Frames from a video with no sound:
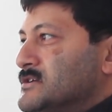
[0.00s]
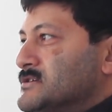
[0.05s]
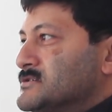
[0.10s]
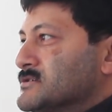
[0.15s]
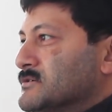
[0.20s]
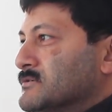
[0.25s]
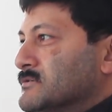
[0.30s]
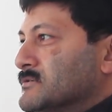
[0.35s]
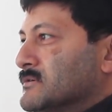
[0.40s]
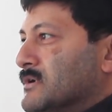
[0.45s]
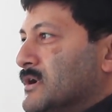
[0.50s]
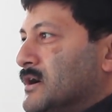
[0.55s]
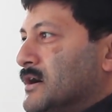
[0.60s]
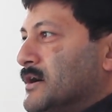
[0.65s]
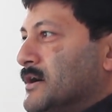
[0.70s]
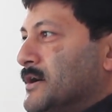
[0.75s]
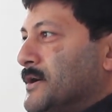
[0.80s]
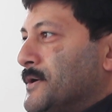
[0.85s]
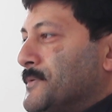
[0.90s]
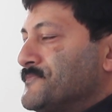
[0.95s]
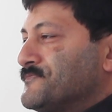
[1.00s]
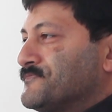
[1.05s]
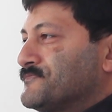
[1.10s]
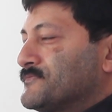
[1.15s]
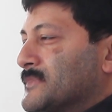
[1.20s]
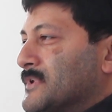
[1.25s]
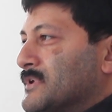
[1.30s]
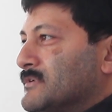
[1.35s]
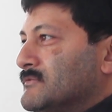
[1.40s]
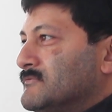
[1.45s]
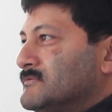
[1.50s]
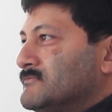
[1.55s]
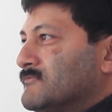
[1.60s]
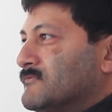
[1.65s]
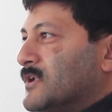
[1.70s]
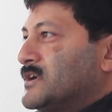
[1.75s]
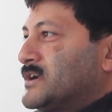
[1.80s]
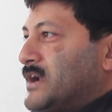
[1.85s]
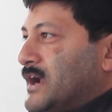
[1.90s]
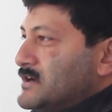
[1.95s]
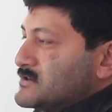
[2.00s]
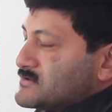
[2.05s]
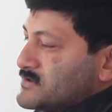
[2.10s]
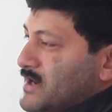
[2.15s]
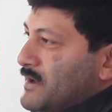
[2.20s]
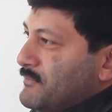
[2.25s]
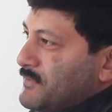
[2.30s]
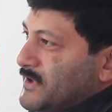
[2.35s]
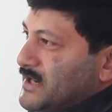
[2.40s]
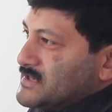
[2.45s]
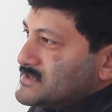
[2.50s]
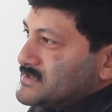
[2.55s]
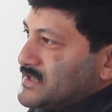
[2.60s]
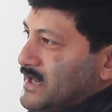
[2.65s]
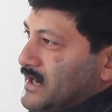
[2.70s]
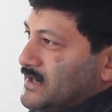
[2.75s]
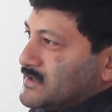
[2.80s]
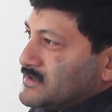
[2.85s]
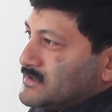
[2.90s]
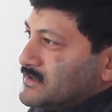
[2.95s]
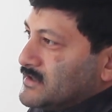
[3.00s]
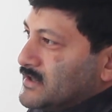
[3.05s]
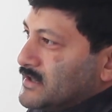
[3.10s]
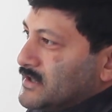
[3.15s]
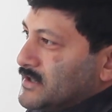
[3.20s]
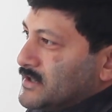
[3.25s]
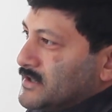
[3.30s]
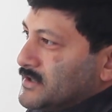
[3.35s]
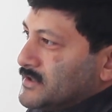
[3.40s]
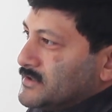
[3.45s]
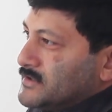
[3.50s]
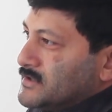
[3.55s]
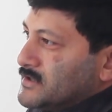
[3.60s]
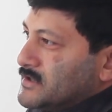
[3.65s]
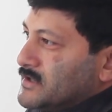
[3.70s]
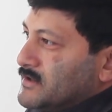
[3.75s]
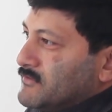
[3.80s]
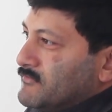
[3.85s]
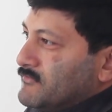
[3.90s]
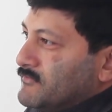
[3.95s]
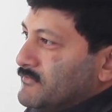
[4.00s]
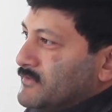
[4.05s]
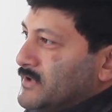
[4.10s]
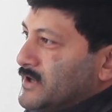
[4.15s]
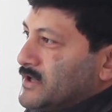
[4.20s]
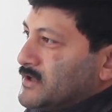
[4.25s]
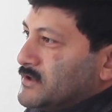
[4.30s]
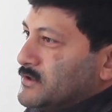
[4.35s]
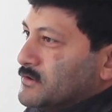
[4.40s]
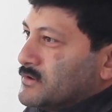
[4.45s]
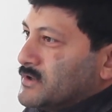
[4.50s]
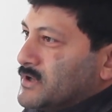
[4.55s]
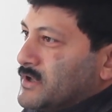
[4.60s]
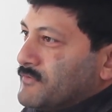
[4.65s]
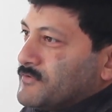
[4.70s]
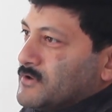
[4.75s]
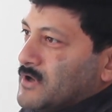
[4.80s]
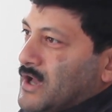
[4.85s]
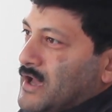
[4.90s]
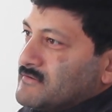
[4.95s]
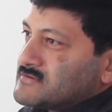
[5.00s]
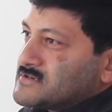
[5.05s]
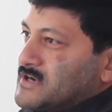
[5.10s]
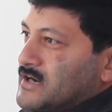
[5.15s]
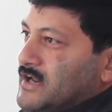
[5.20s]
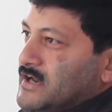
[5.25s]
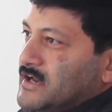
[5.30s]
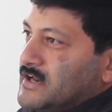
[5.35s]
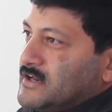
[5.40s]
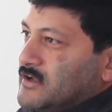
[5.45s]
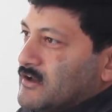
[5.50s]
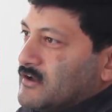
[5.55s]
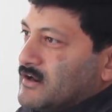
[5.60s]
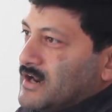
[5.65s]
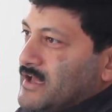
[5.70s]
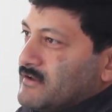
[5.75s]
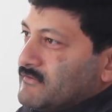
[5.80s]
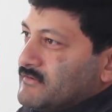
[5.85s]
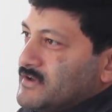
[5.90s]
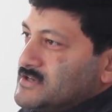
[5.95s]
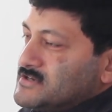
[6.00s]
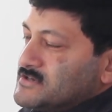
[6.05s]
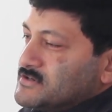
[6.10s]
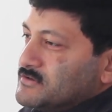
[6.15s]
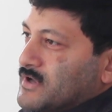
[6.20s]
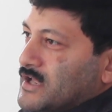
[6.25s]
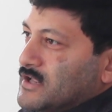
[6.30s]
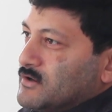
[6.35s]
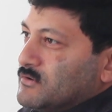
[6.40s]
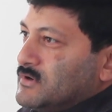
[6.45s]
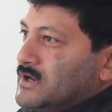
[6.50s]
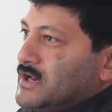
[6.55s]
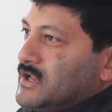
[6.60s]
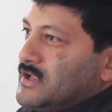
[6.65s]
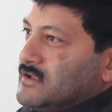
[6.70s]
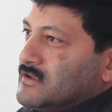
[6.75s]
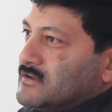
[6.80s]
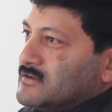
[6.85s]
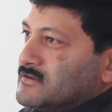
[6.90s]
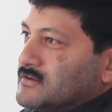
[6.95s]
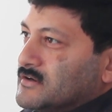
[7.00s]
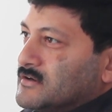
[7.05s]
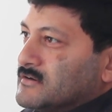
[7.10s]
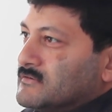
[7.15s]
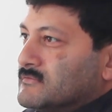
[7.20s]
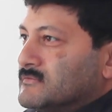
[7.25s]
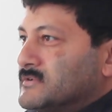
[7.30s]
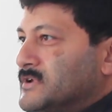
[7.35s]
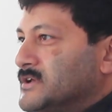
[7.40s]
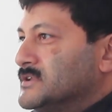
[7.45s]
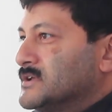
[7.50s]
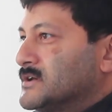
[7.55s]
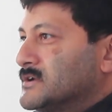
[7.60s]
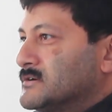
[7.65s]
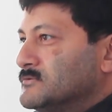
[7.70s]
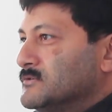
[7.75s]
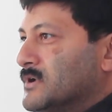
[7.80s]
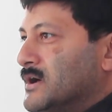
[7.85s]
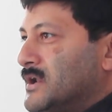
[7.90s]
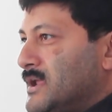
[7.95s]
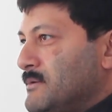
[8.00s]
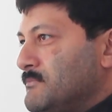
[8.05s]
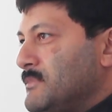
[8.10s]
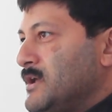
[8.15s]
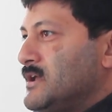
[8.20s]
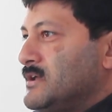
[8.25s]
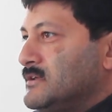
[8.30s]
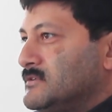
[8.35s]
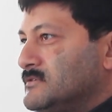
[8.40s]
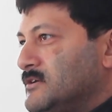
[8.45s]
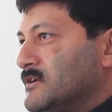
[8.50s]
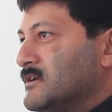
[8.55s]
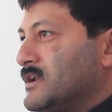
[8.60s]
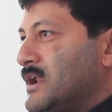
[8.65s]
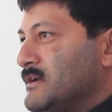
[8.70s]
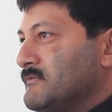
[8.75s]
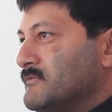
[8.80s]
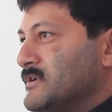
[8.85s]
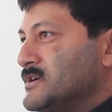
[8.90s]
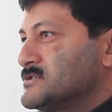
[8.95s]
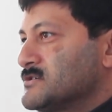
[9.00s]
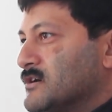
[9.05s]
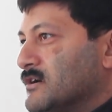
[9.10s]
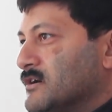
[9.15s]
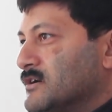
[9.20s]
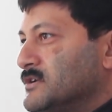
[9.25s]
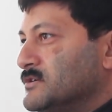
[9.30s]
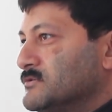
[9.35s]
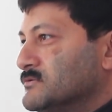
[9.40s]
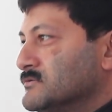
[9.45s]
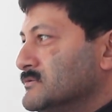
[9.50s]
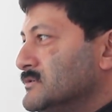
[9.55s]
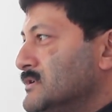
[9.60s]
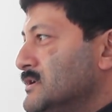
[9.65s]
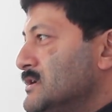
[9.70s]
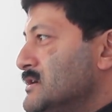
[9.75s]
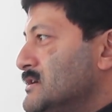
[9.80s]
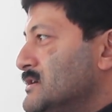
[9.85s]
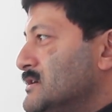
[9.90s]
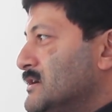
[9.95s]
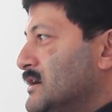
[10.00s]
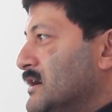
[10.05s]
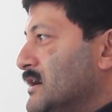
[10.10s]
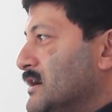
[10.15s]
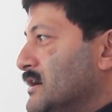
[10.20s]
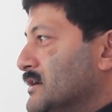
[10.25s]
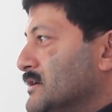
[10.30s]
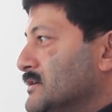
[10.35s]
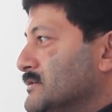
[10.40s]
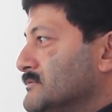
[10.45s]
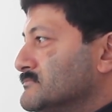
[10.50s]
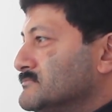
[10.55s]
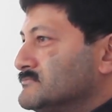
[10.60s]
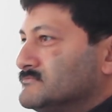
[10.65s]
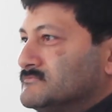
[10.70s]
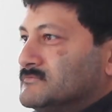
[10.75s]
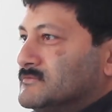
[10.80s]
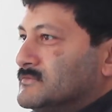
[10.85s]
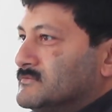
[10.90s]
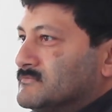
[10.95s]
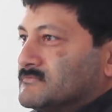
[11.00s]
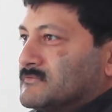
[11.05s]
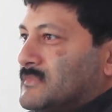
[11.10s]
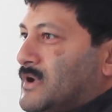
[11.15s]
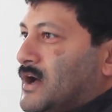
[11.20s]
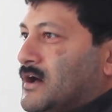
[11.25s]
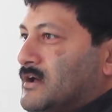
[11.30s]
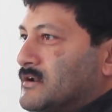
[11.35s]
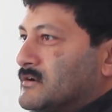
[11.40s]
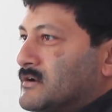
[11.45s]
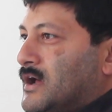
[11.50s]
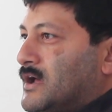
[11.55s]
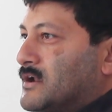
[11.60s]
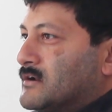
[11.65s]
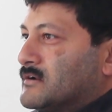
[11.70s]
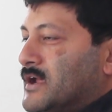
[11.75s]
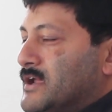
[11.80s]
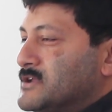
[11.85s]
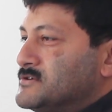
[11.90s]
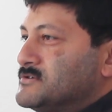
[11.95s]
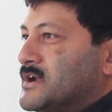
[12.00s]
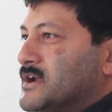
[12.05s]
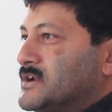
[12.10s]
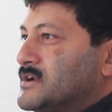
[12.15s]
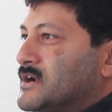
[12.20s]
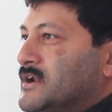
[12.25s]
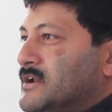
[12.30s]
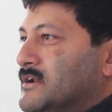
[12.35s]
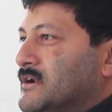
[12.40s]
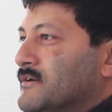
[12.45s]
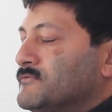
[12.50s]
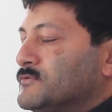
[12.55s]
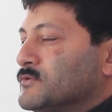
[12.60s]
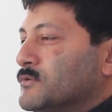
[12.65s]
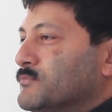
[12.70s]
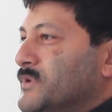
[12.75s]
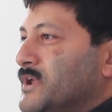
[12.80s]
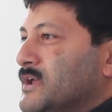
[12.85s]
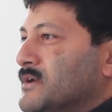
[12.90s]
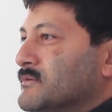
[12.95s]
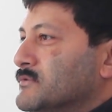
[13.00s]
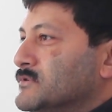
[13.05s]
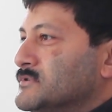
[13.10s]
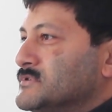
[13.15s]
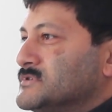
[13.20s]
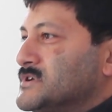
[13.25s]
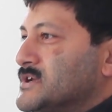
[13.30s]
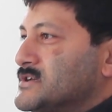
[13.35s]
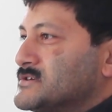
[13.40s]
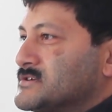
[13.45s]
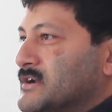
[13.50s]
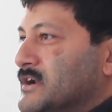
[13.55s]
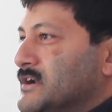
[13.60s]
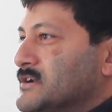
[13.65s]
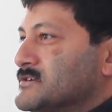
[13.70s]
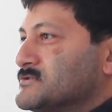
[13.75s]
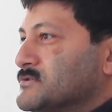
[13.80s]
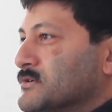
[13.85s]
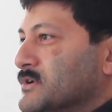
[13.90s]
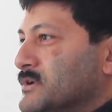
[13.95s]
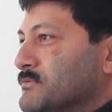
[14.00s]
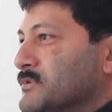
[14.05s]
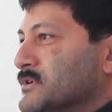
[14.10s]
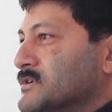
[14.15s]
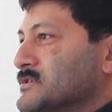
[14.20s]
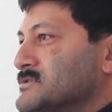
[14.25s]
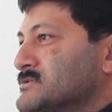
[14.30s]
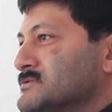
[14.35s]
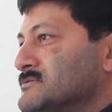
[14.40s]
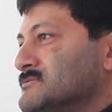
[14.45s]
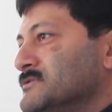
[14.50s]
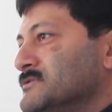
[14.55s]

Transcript: So what tends to happen is that if you have studied in your language, you can only either do an MA in your language, or you are educated enough to be able to just read storybooks,